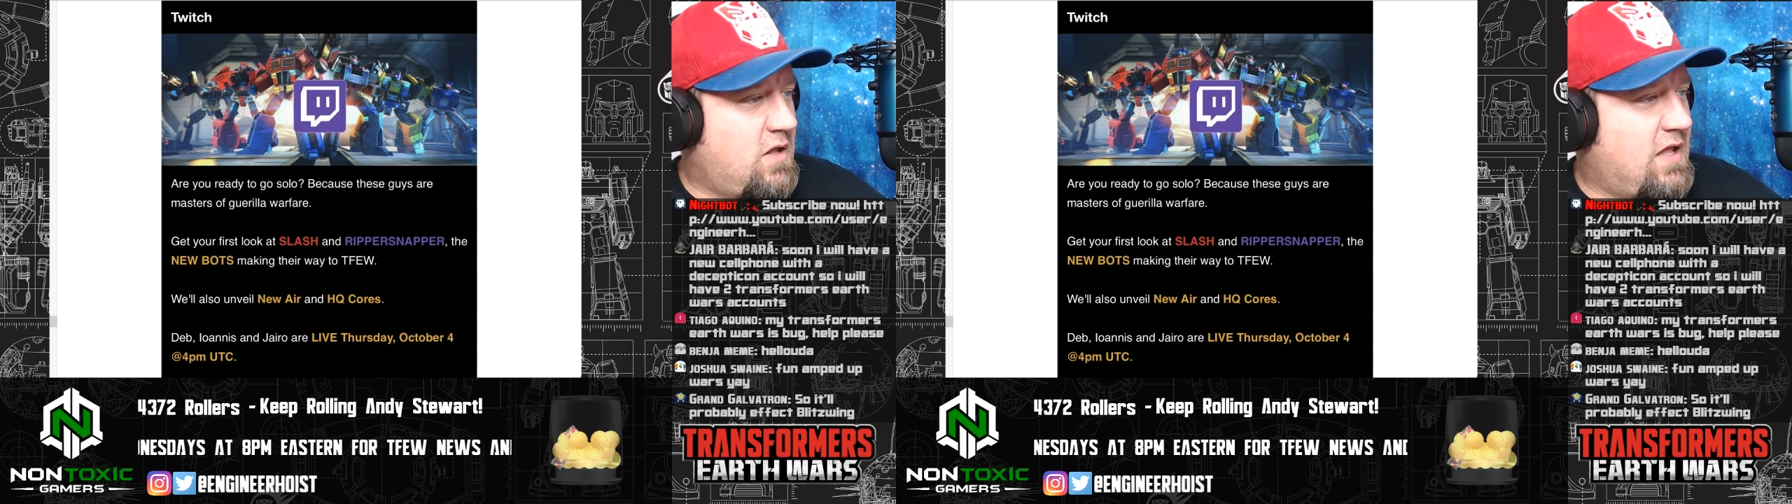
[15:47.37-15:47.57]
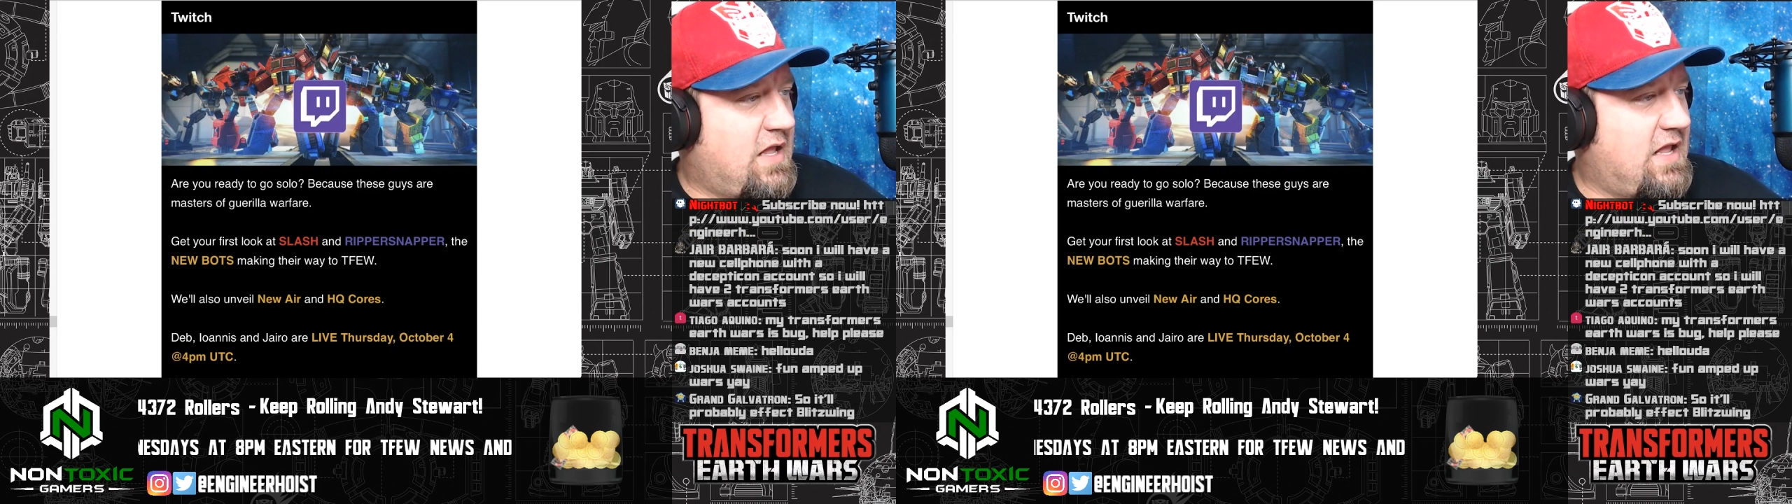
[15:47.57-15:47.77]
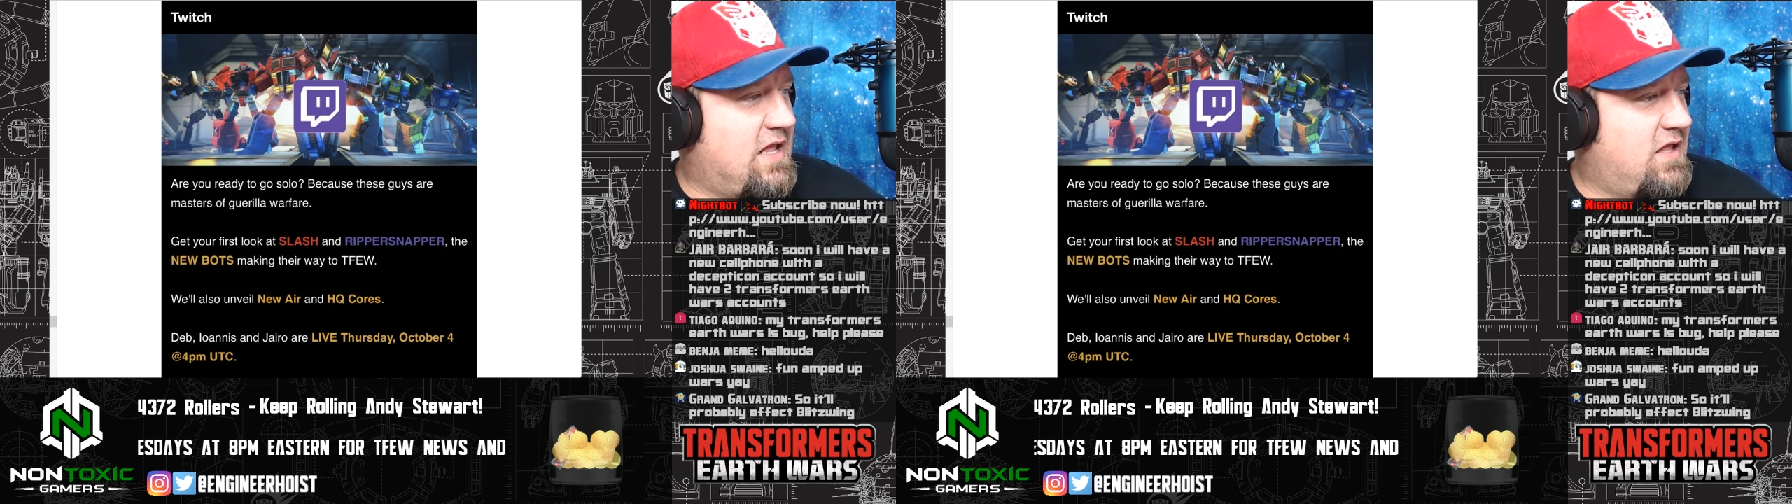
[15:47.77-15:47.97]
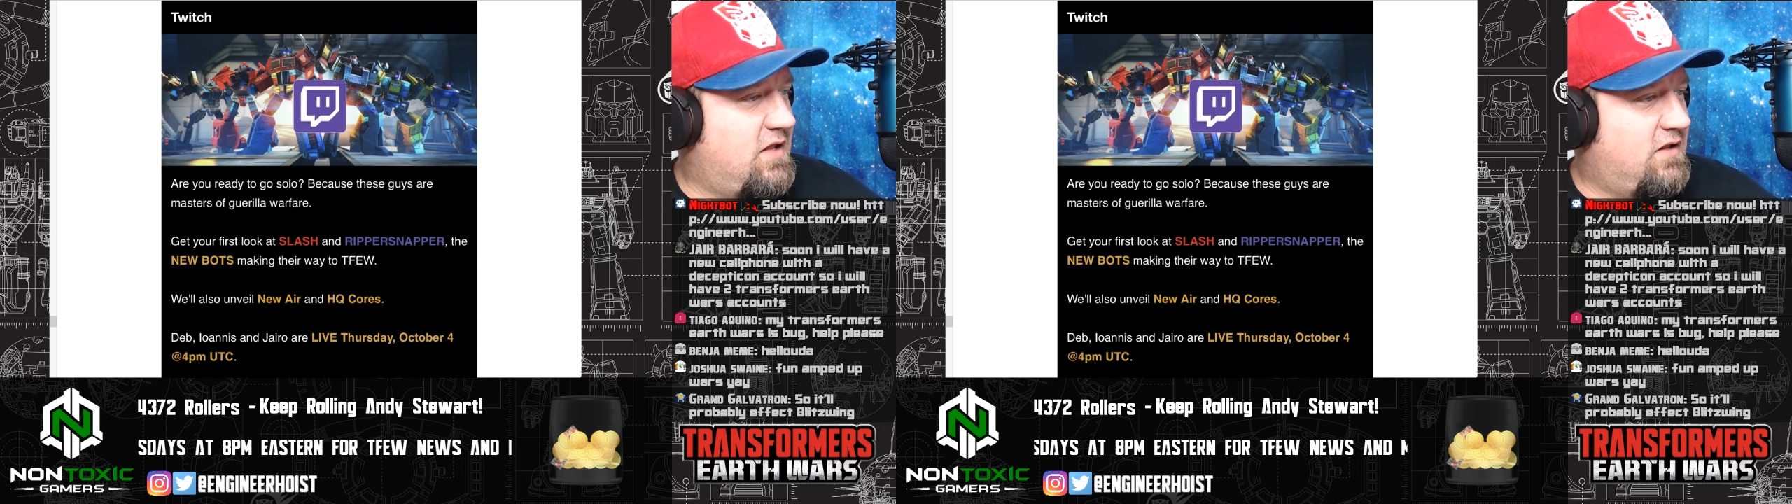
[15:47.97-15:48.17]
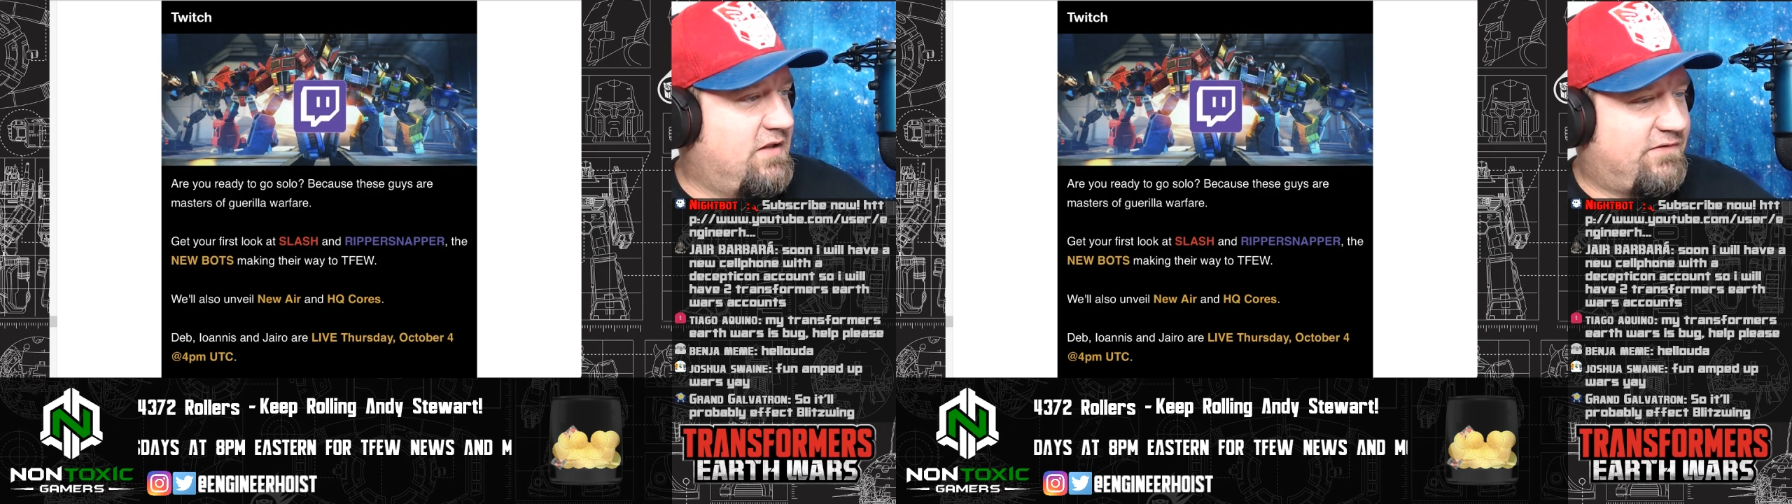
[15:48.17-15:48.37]

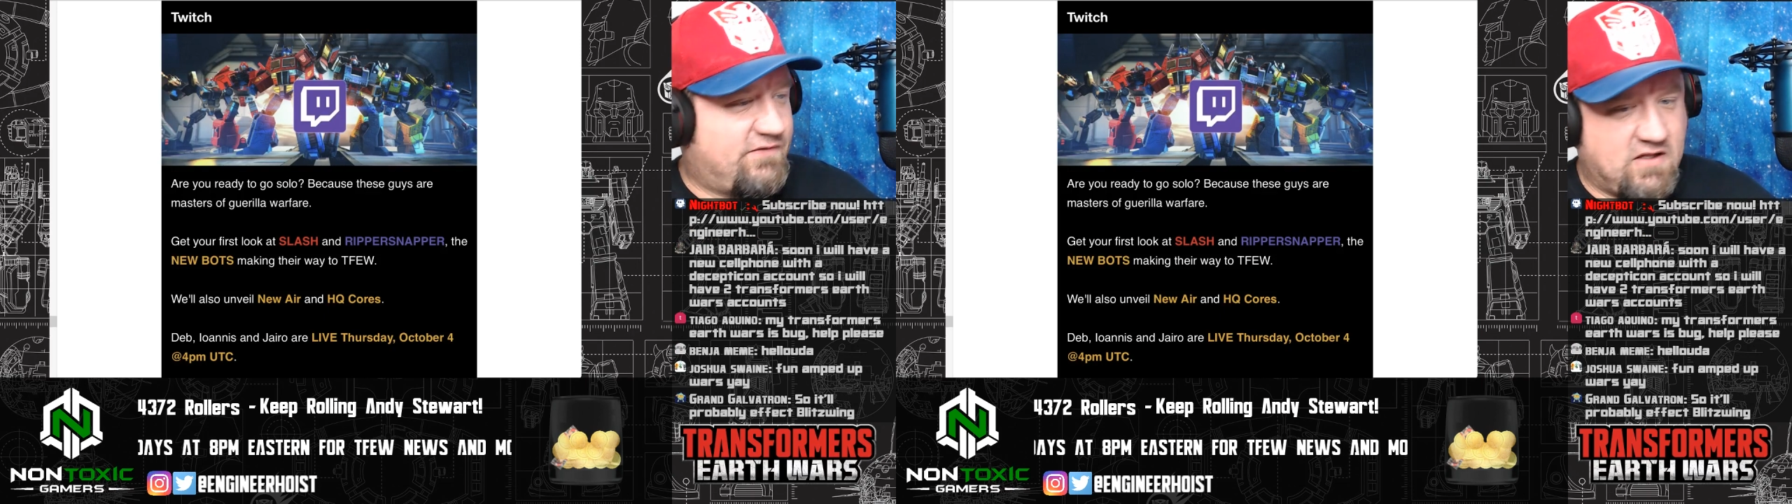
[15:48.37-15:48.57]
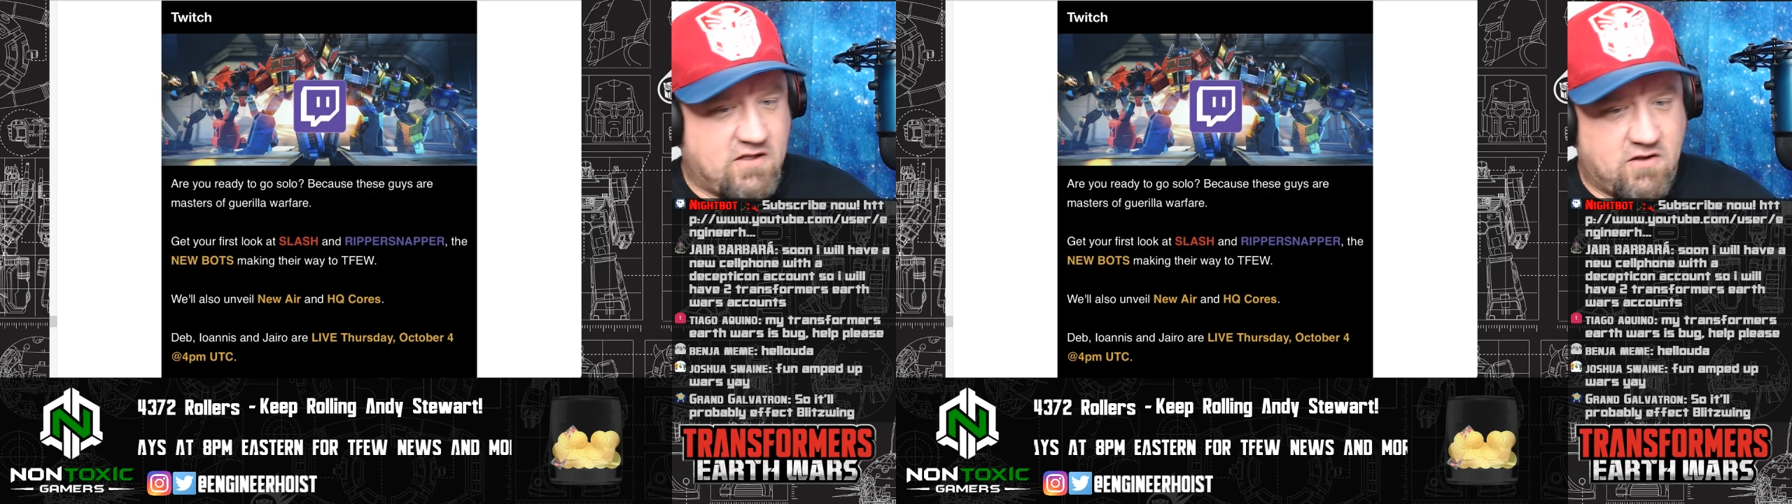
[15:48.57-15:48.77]
And let's see.